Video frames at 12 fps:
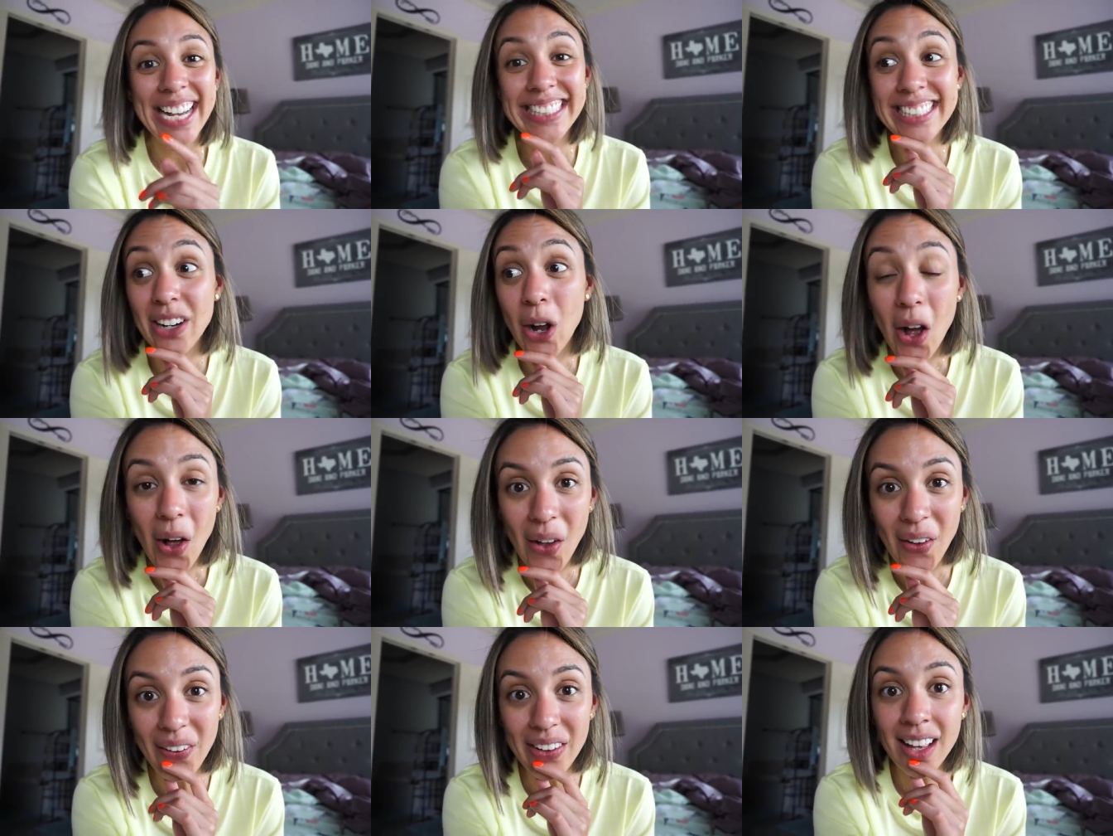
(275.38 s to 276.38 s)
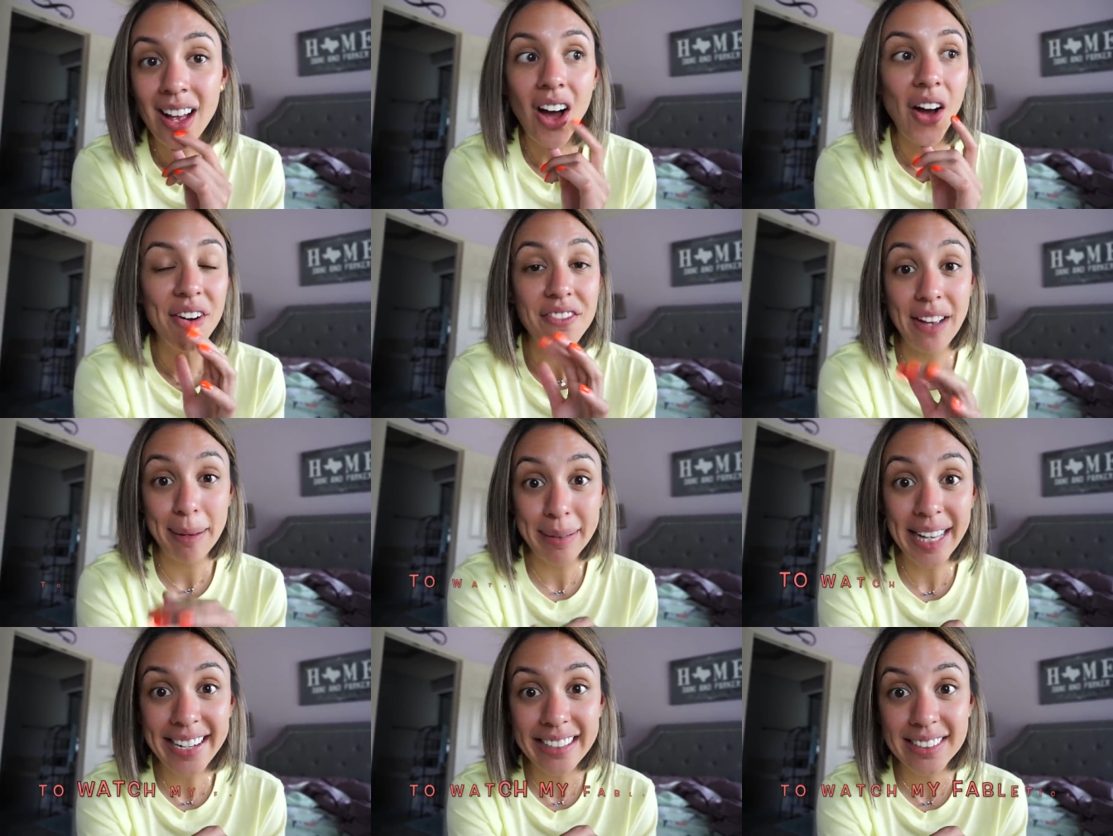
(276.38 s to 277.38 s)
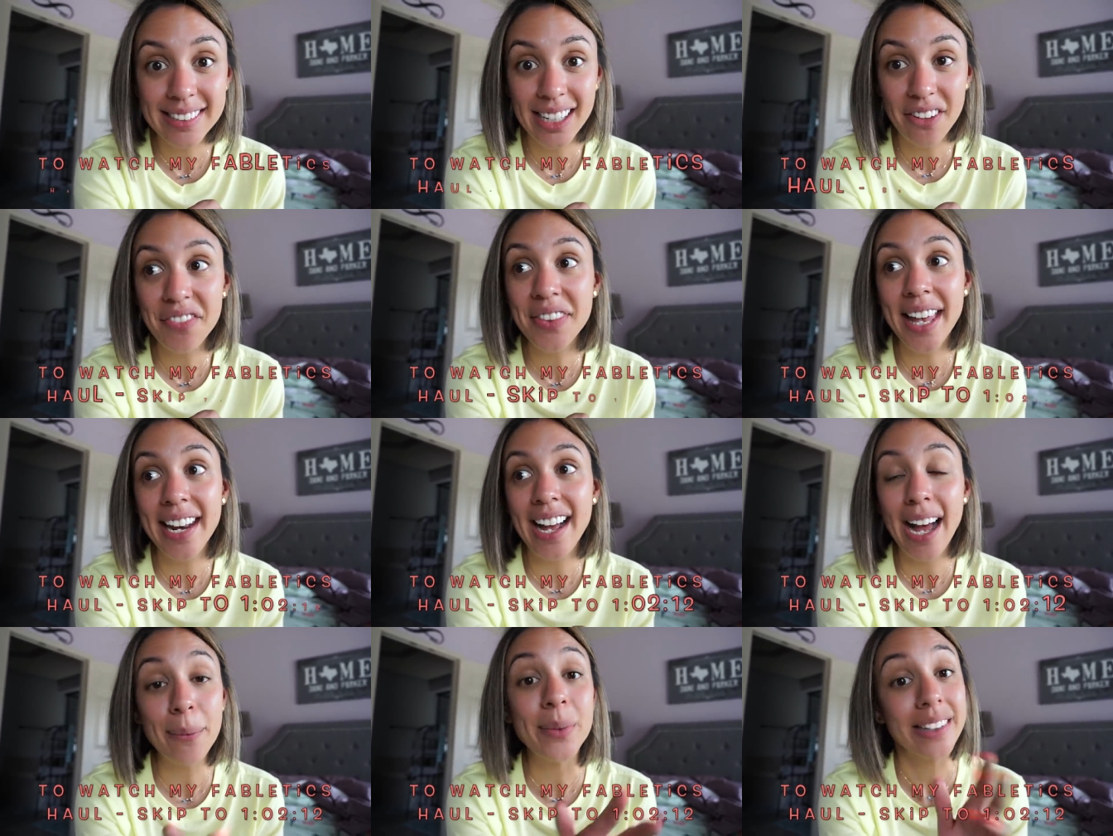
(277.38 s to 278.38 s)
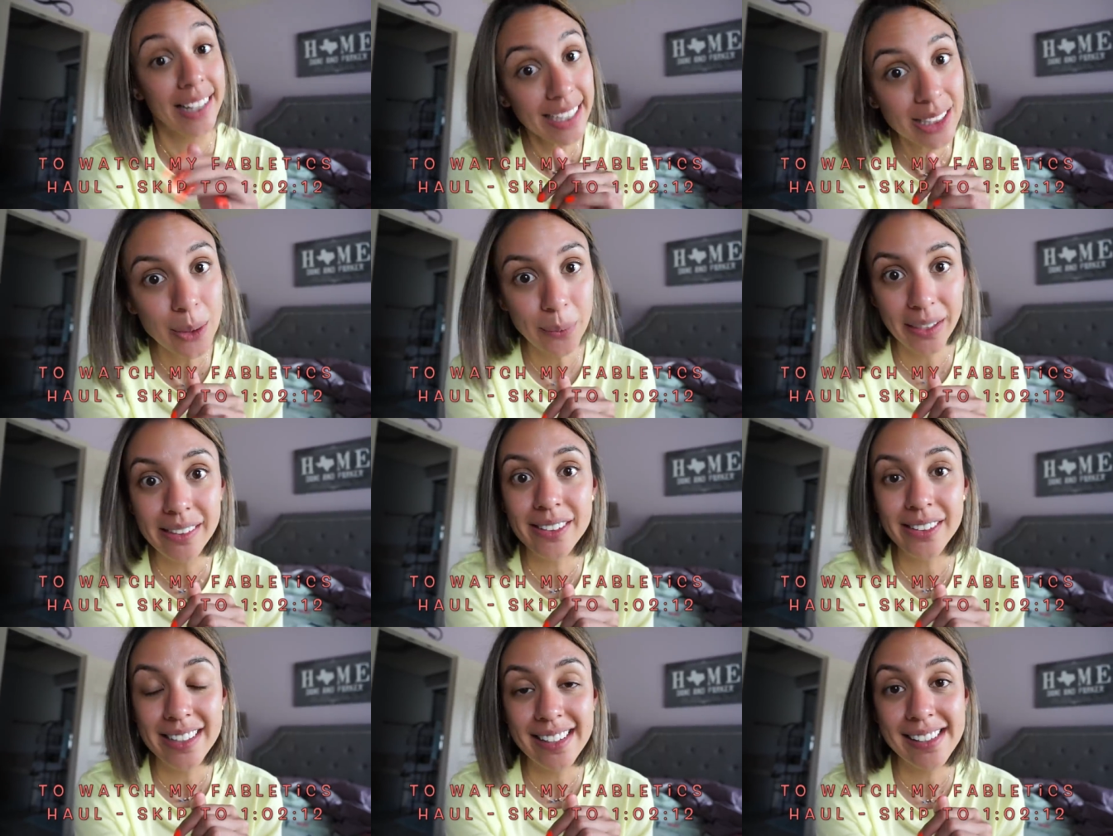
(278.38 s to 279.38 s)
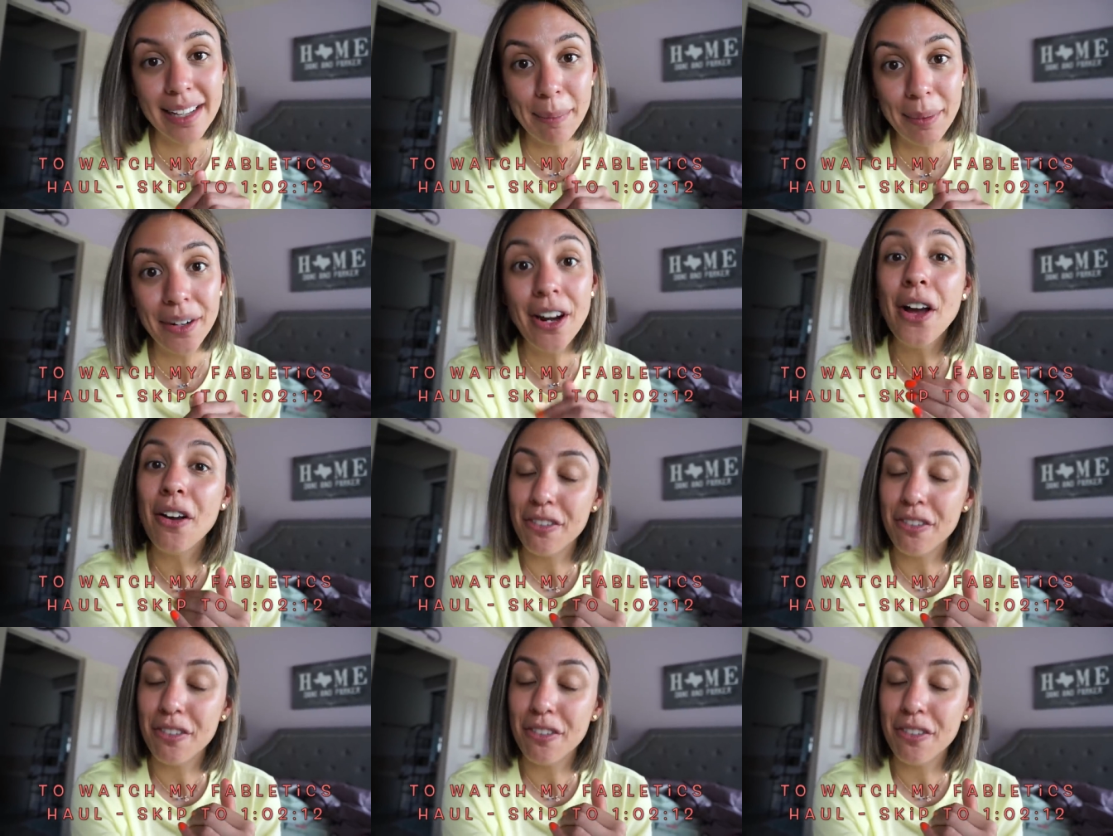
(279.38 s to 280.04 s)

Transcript: I did a haul on Fabletic stuff that I would like to wear during the summer.